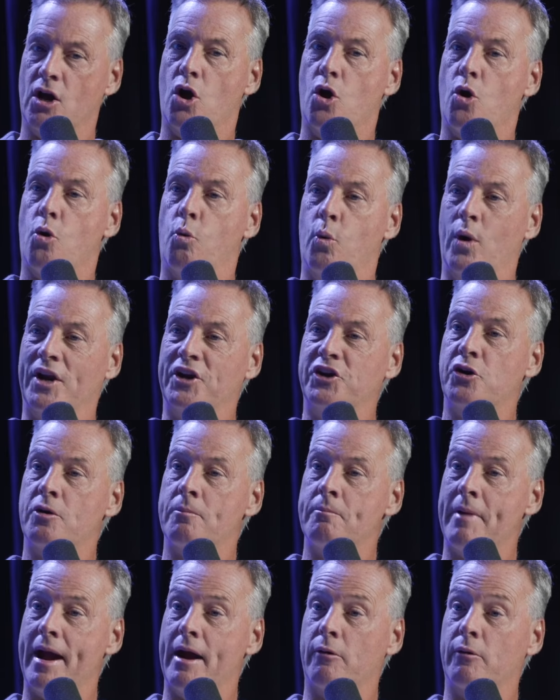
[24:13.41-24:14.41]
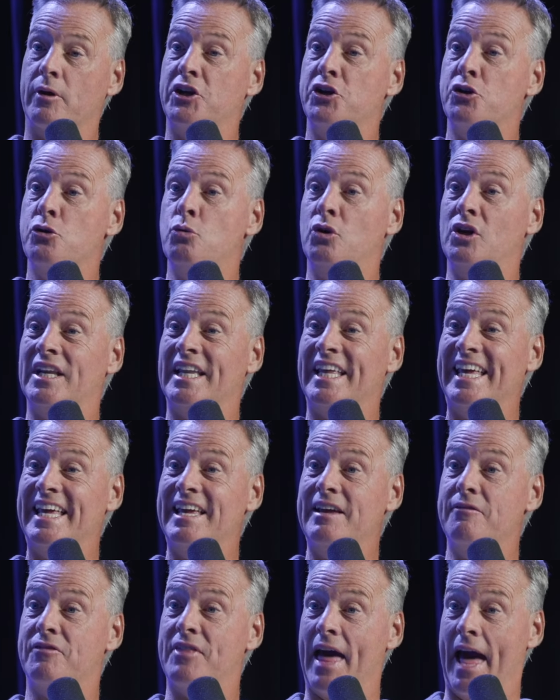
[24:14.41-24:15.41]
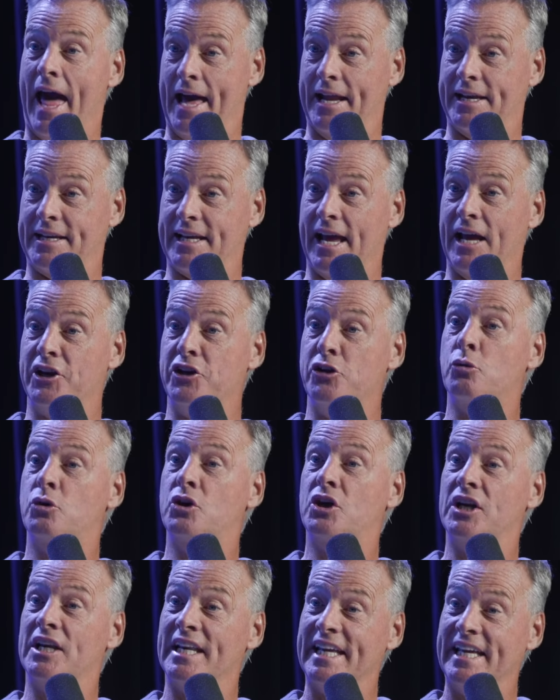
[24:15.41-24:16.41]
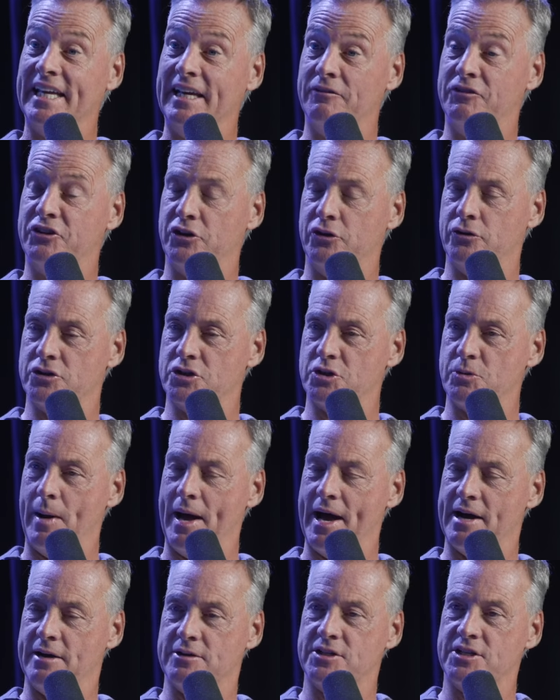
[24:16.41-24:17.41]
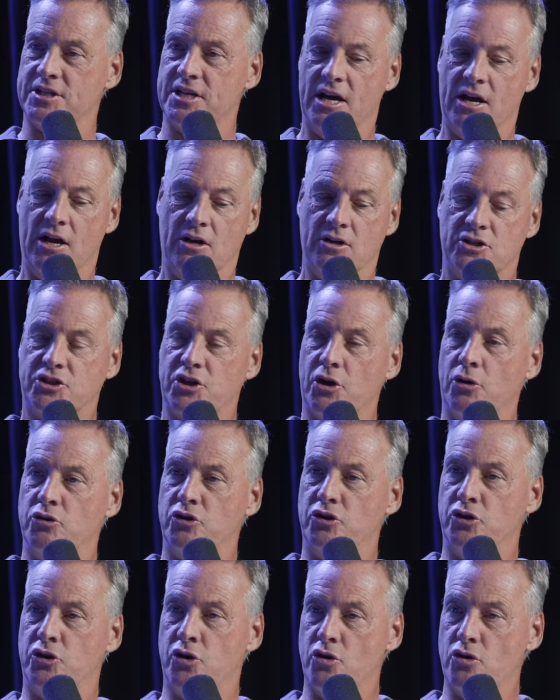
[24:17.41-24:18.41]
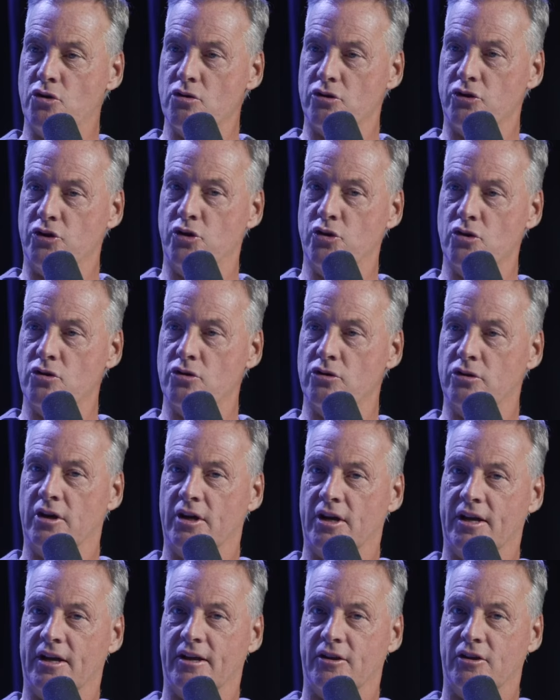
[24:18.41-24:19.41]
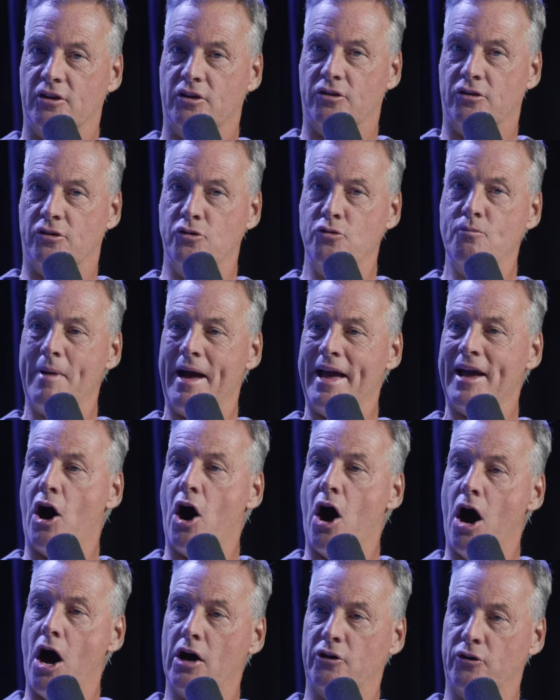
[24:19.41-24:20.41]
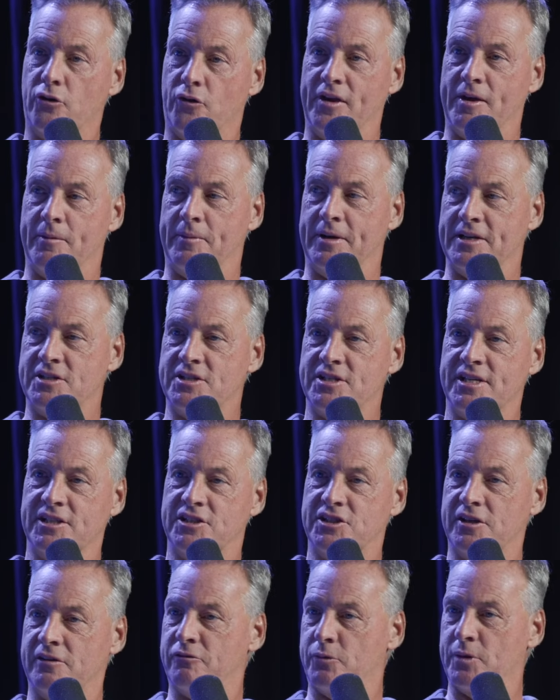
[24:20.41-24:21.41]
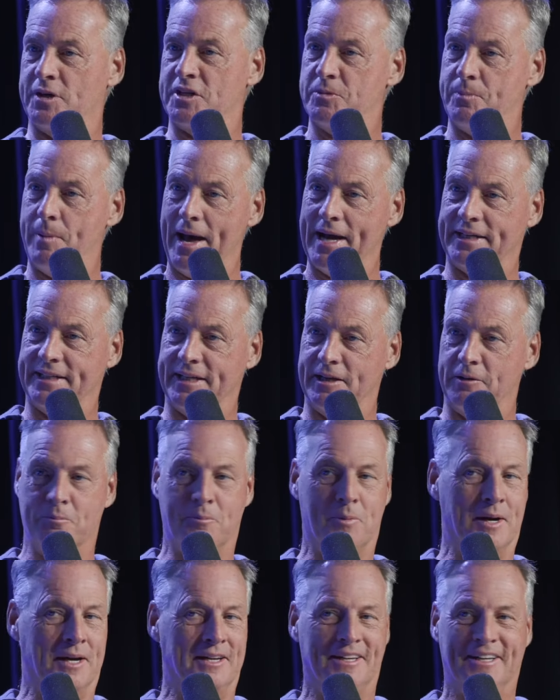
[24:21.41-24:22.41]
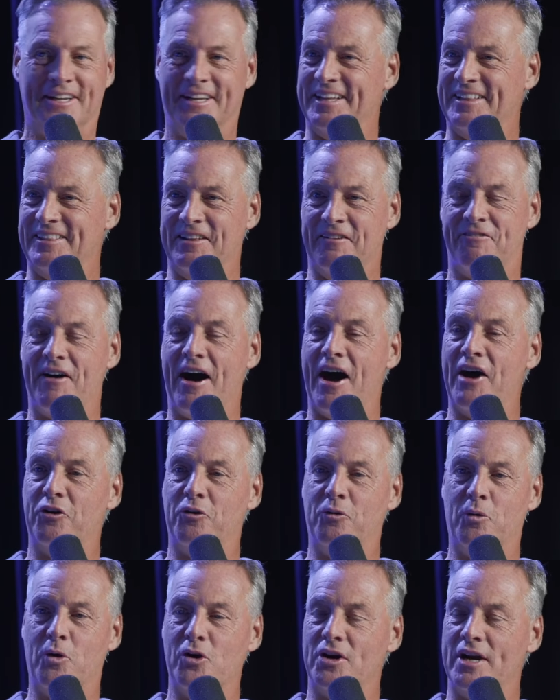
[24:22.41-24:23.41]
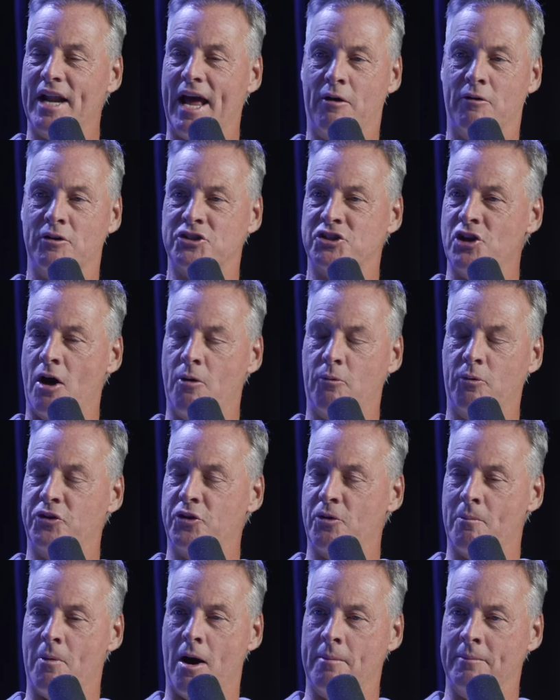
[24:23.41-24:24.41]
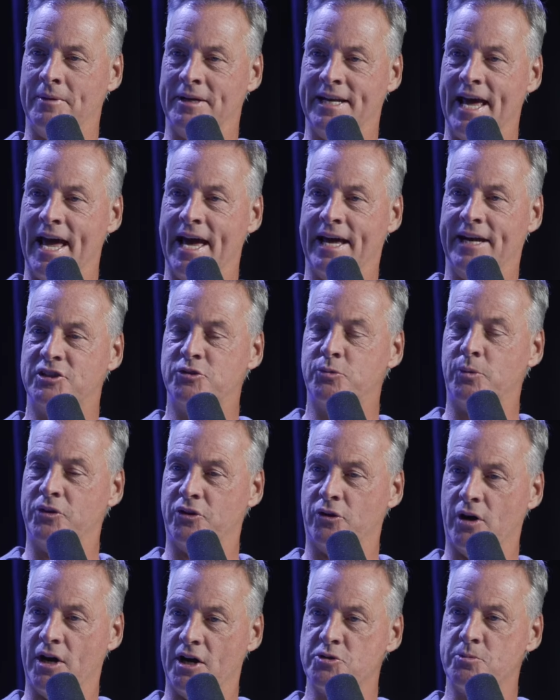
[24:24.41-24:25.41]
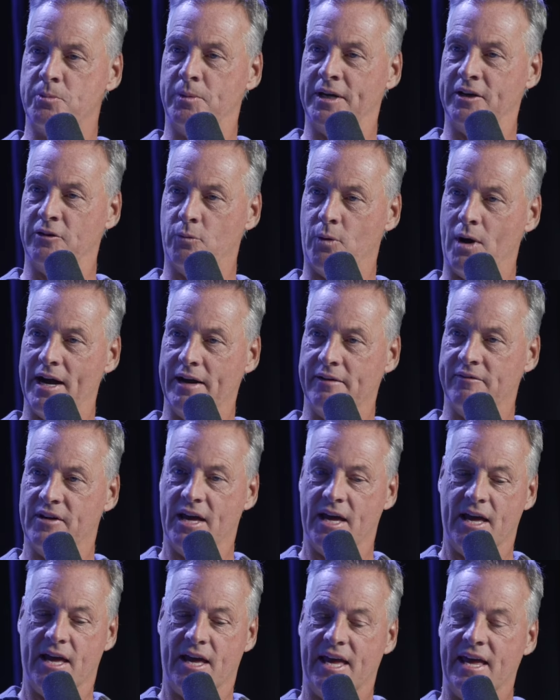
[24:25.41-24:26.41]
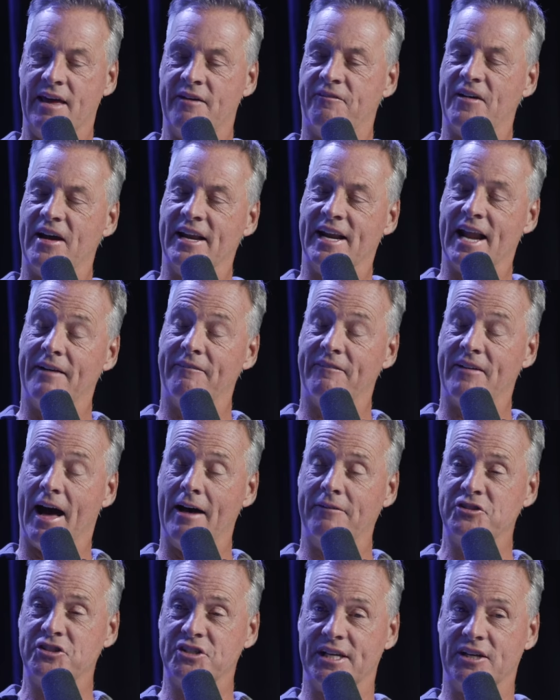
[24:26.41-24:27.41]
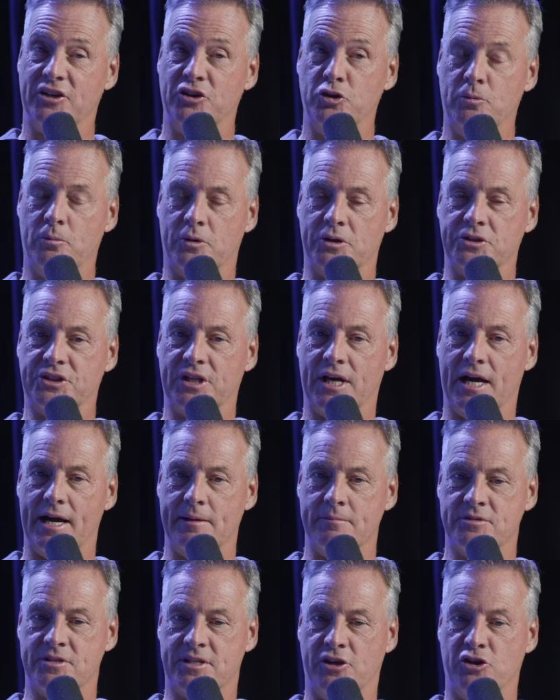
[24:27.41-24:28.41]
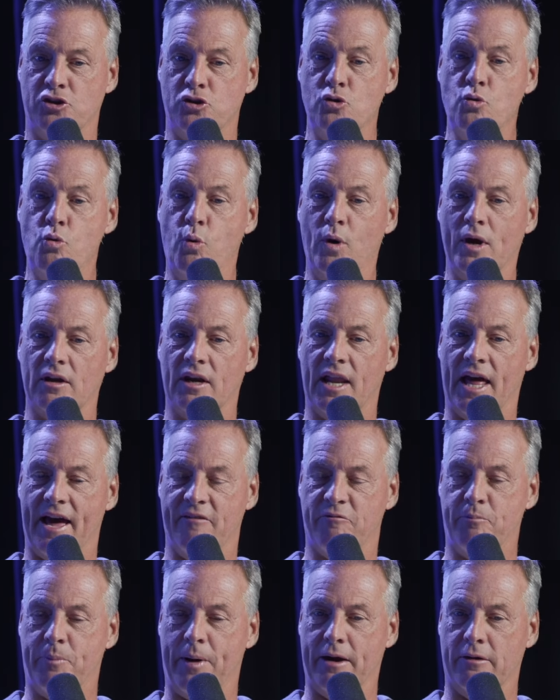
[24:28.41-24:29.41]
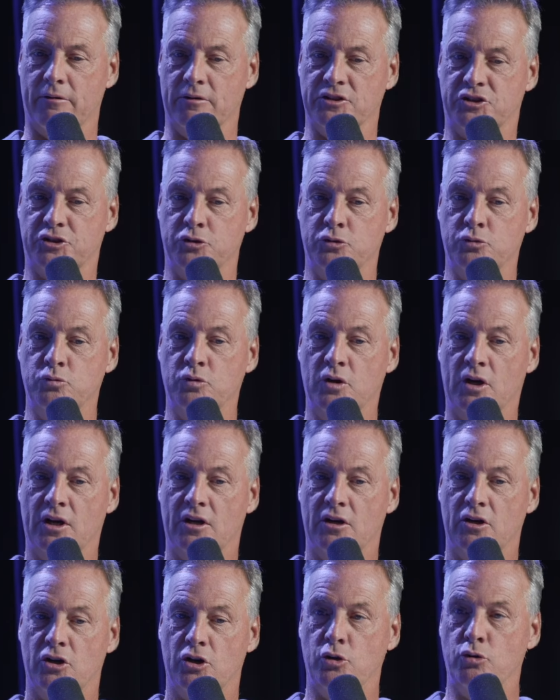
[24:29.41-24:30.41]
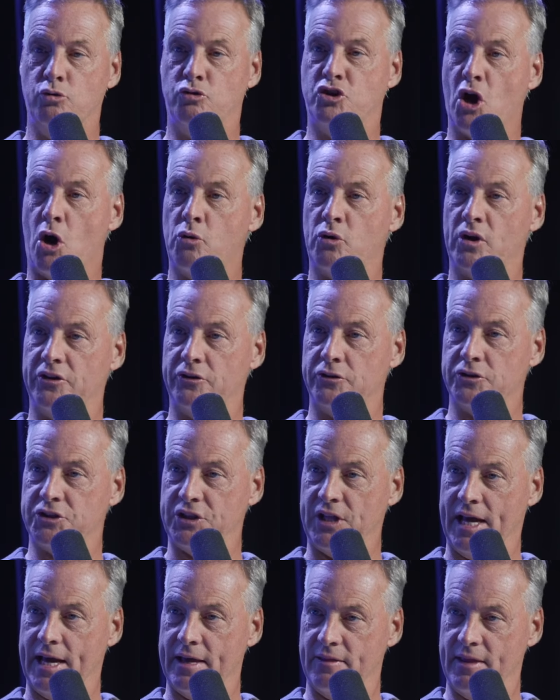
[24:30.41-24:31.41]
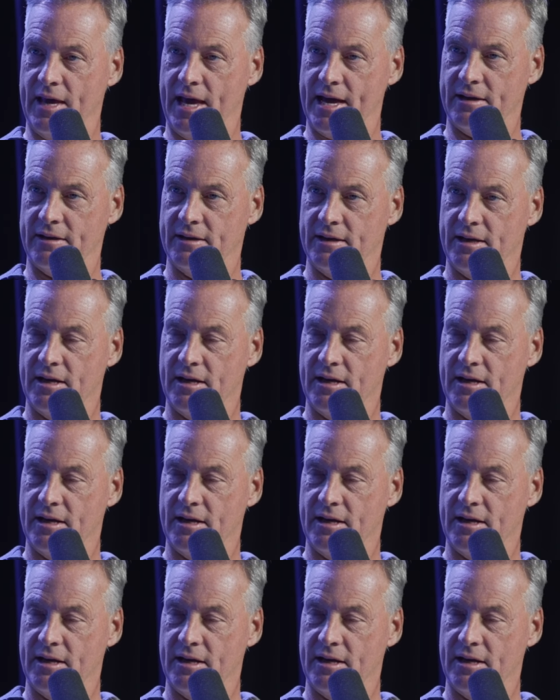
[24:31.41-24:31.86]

Yeah. When you're married, you leave that and mm. you mm-hmm. cleave to your spouse. So you're you're you may honor them in a sense of respecting, but the final word now is not with your mom and dad, it's with your husband and yeah. wife. Mm. If and I've I've said numerous times that you will have parents who who don't understand that